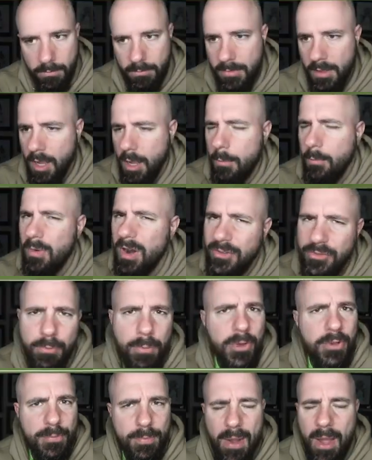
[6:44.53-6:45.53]
Um, Reggie
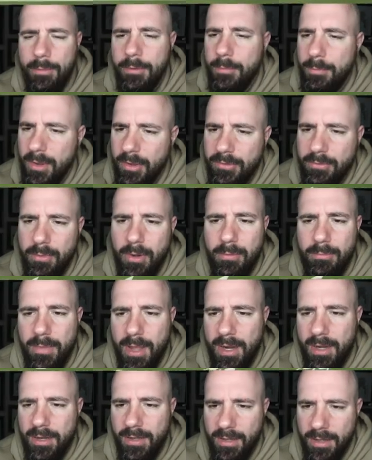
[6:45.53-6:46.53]
Bush, probably the best running
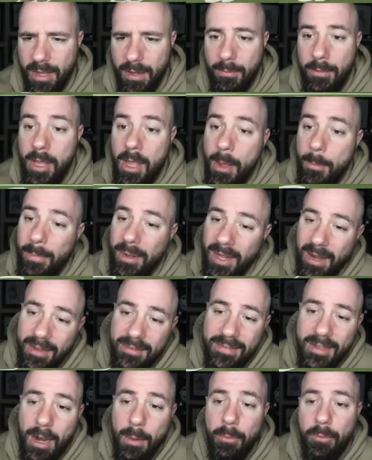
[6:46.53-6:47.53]
back in the game. But like I
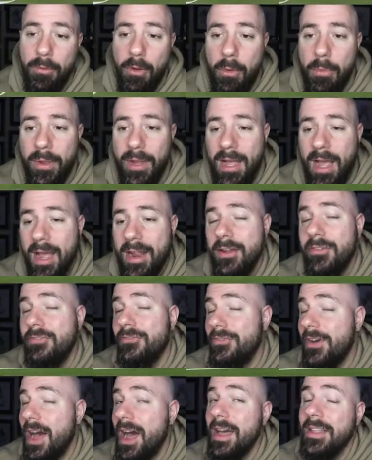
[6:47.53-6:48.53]
said, I'm growing kind of
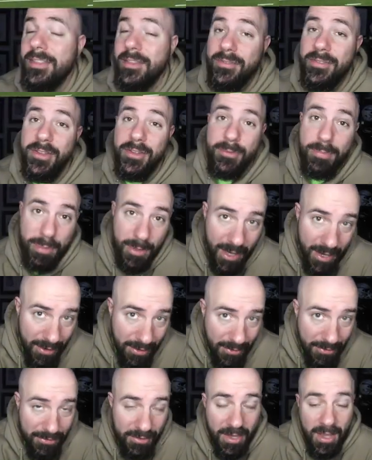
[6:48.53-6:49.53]
fond of these
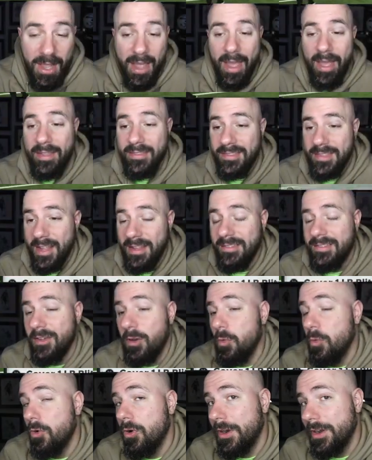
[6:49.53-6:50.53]
players as
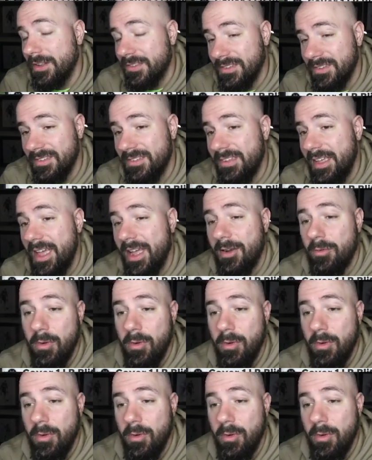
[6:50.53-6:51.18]
Denzel Ward gets a sack